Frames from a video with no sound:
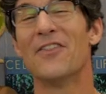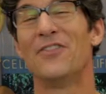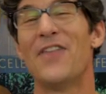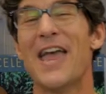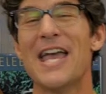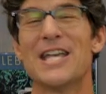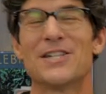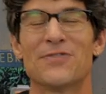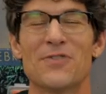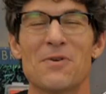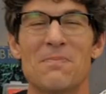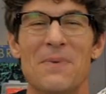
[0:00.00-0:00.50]

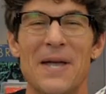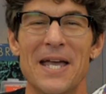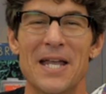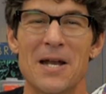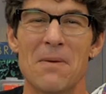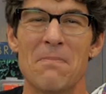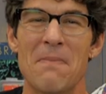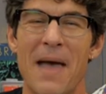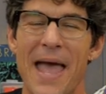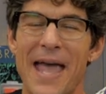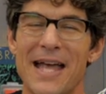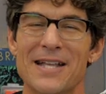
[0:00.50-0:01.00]
Thanks for
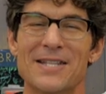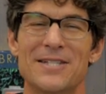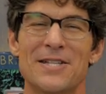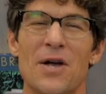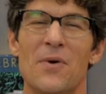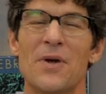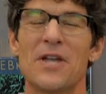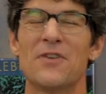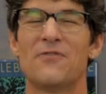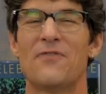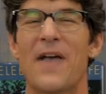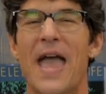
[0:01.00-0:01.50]
being a Man
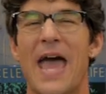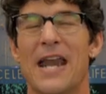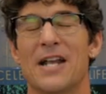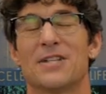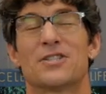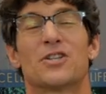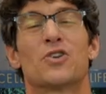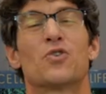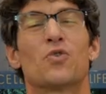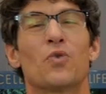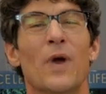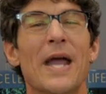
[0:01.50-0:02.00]
Sewing fan.
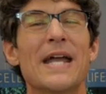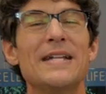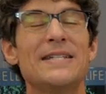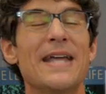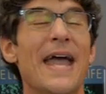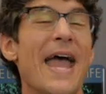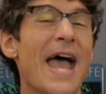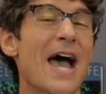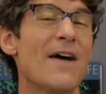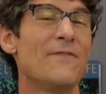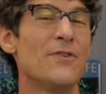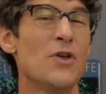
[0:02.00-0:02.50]
It's great
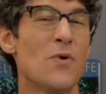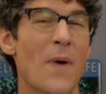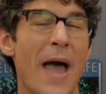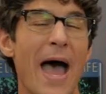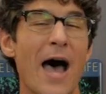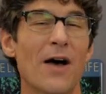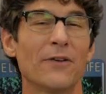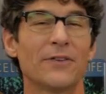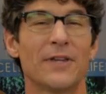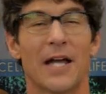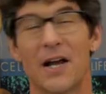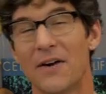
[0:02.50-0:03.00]
to have you
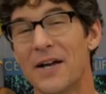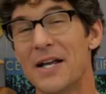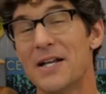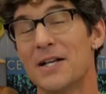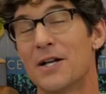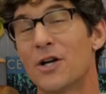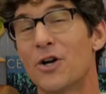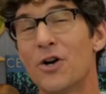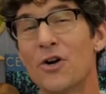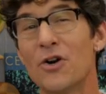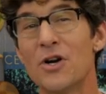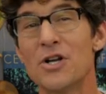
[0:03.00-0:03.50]
out there
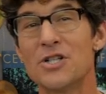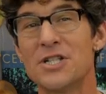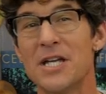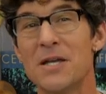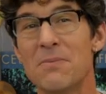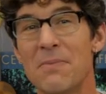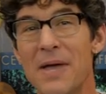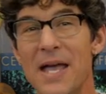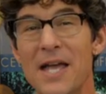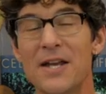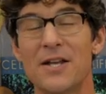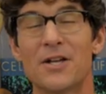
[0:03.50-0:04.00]

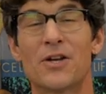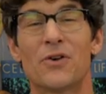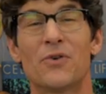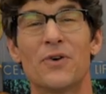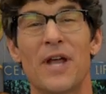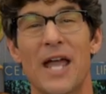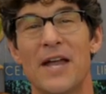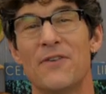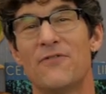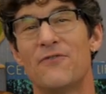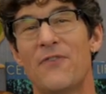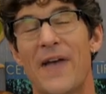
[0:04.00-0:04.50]
encouraging me to
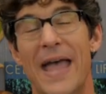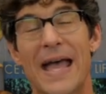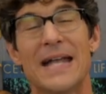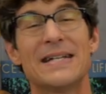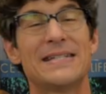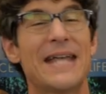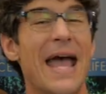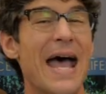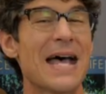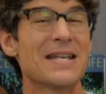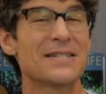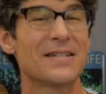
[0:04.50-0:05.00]
create
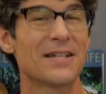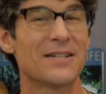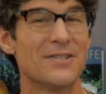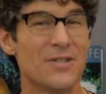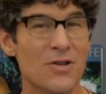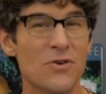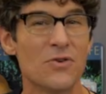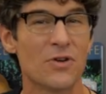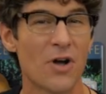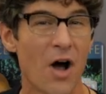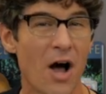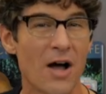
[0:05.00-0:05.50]
fantastic
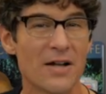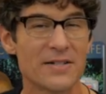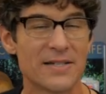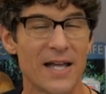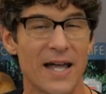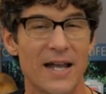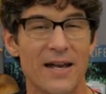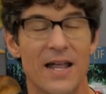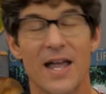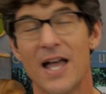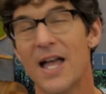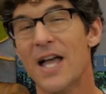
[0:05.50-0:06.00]
new
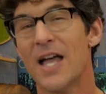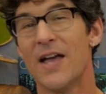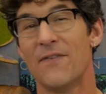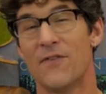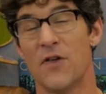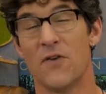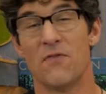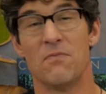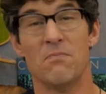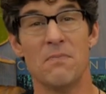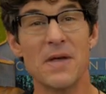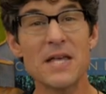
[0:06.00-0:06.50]
content.
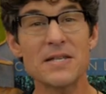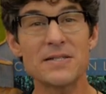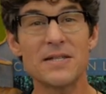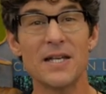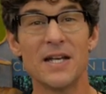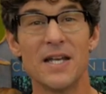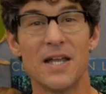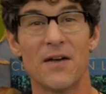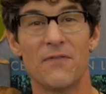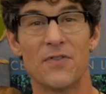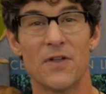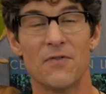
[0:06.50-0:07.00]
If you've missed
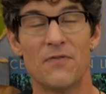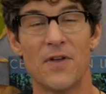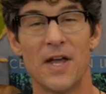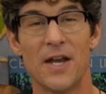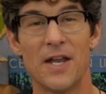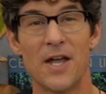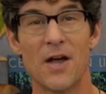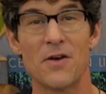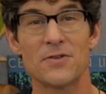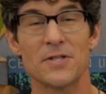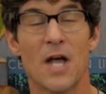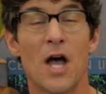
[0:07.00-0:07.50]
any of the
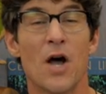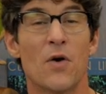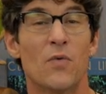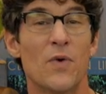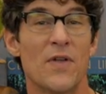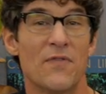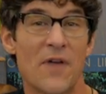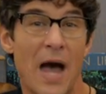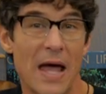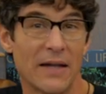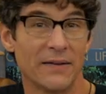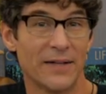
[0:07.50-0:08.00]
videos,
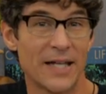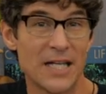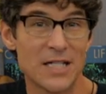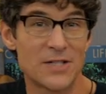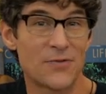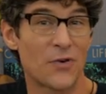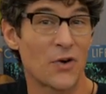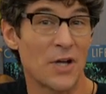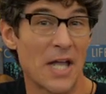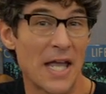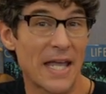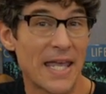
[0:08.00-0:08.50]
we've got
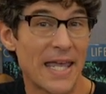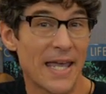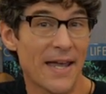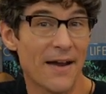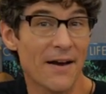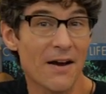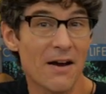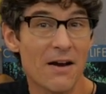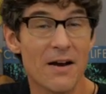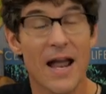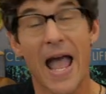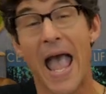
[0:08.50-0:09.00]
links for you
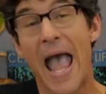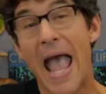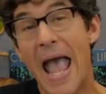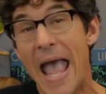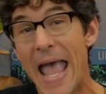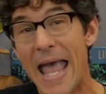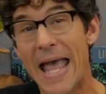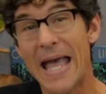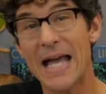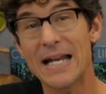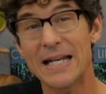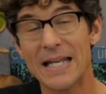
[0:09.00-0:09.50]
here
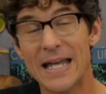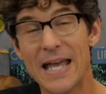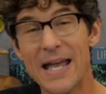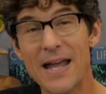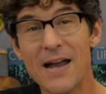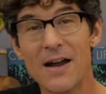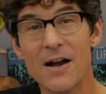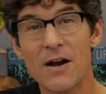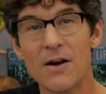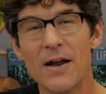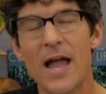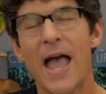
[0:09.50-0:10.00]
and
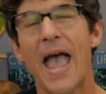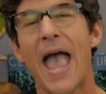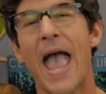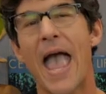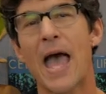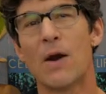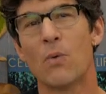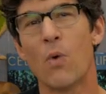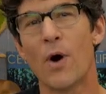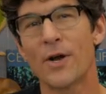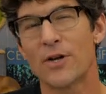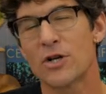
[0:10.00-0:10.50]
here.
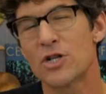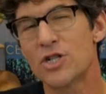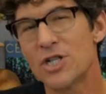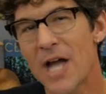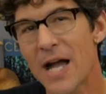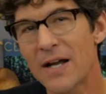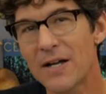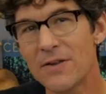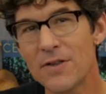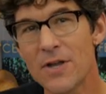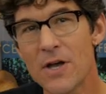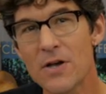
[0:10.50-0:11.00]
And while you're
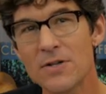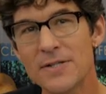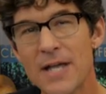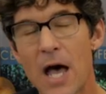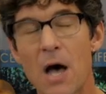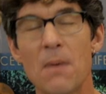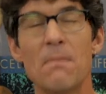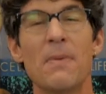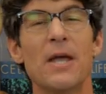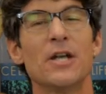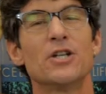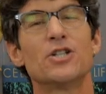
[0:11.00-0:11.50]
checking those
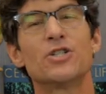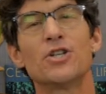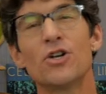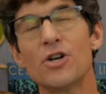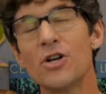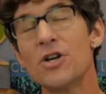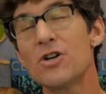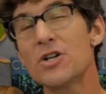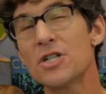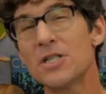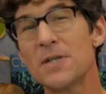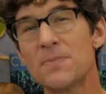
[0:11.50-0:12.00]
out, make
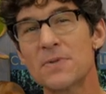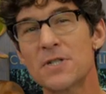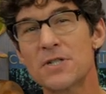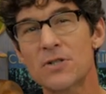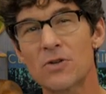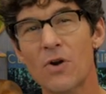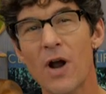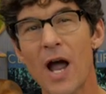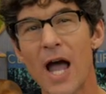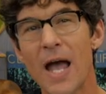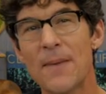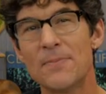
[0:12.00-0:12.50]
sure you're
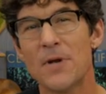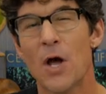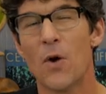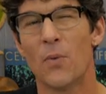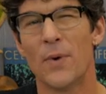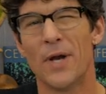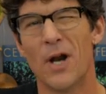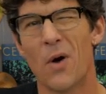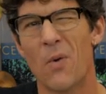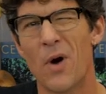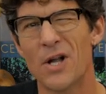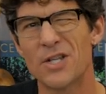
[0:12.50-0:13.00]

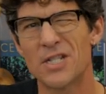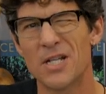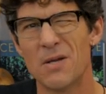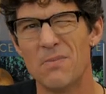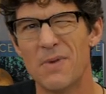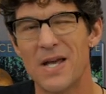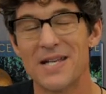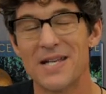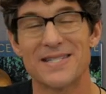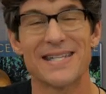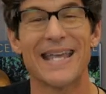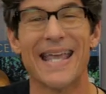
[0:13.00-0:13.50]
subscribed. We don't want you
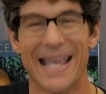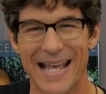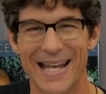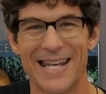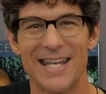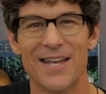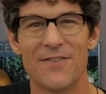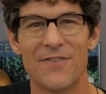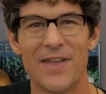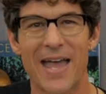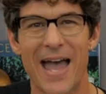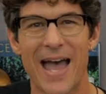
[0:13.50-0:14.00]
to miss
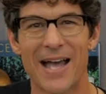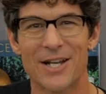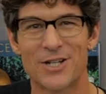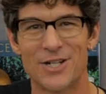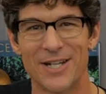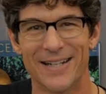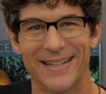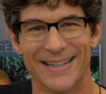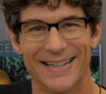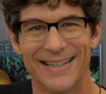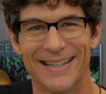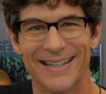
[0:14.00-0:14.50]
any of the
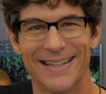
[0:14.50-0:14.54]
action.